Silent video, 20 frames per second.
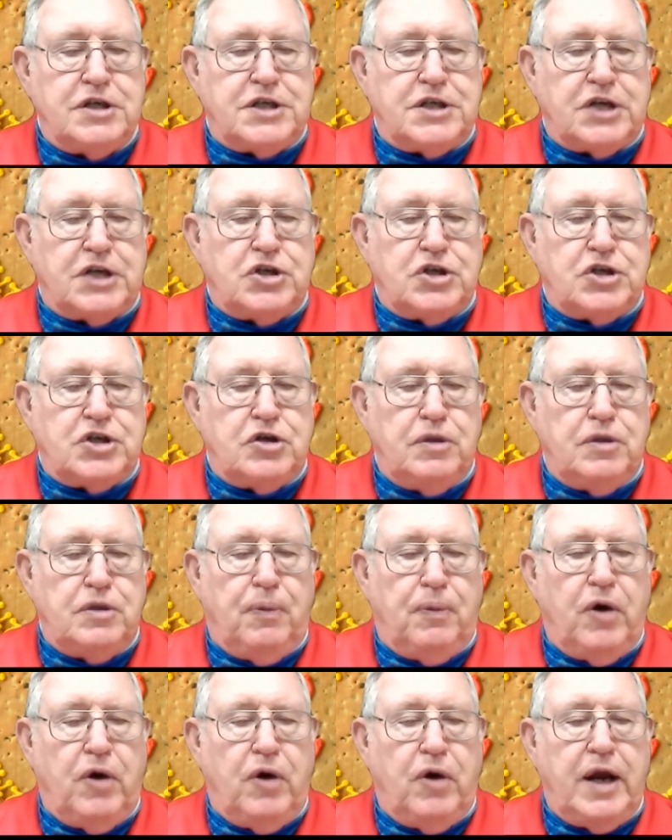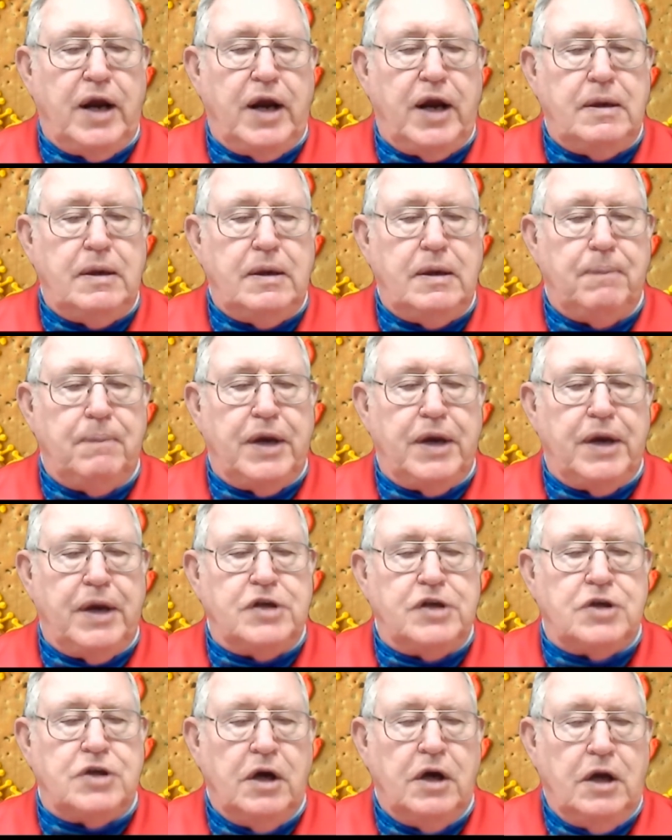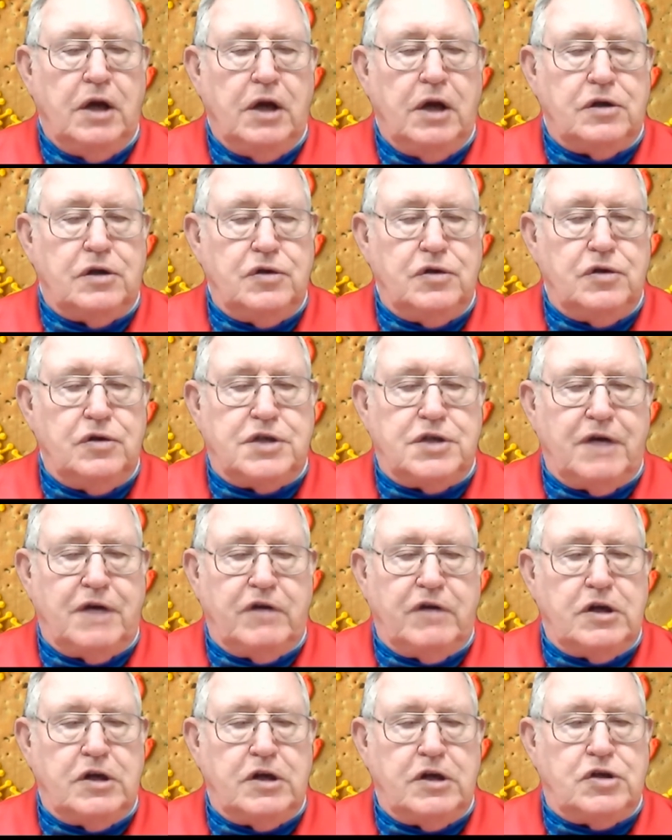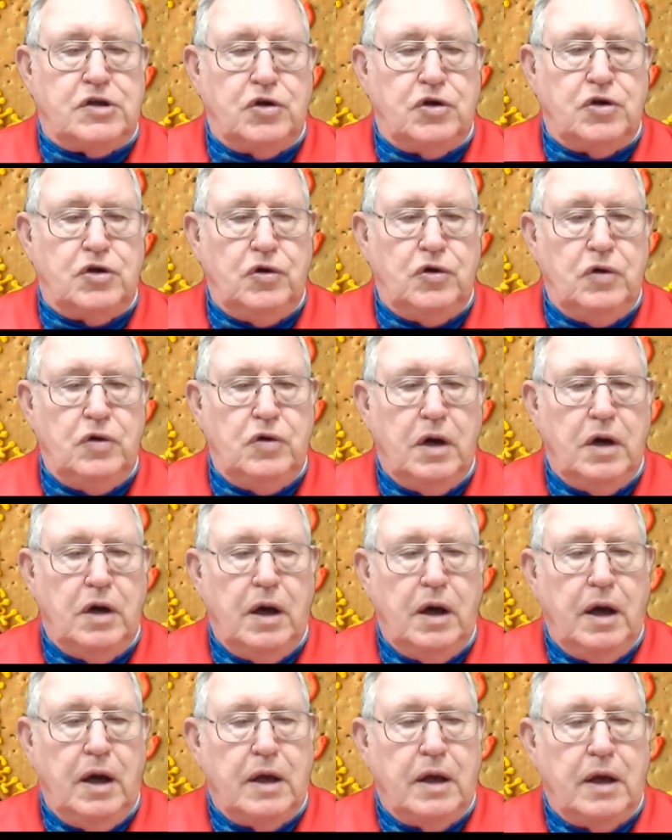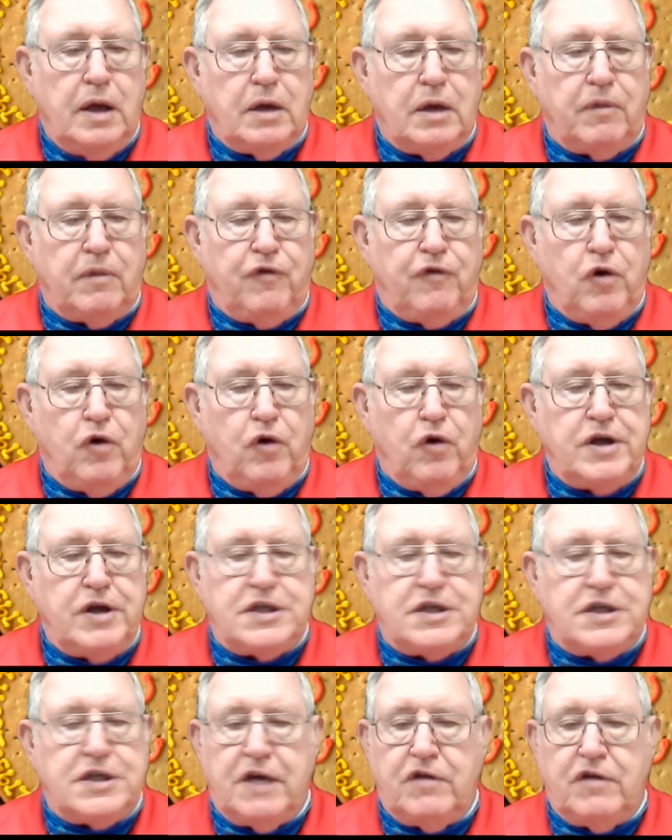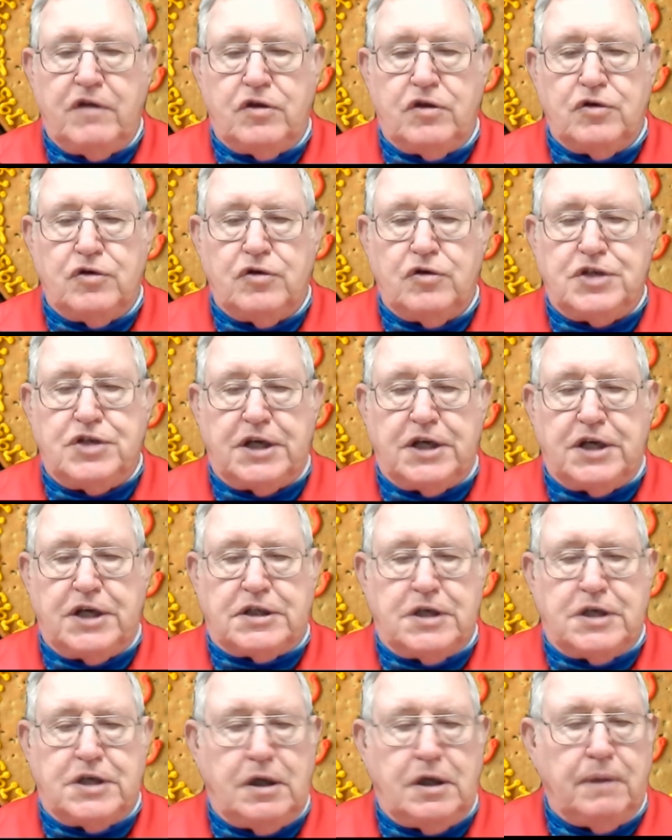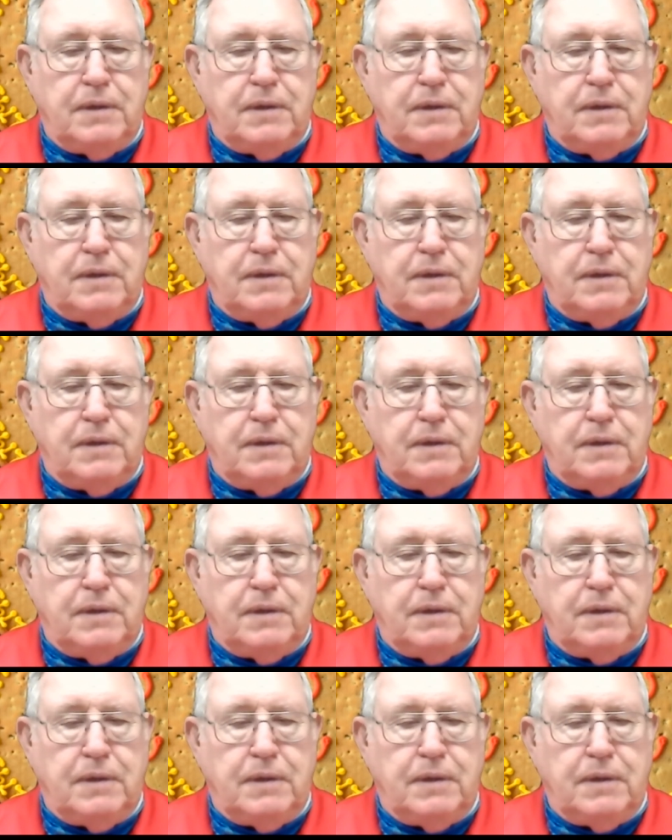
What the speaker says: section 2.8, page 272, number 47 through 60.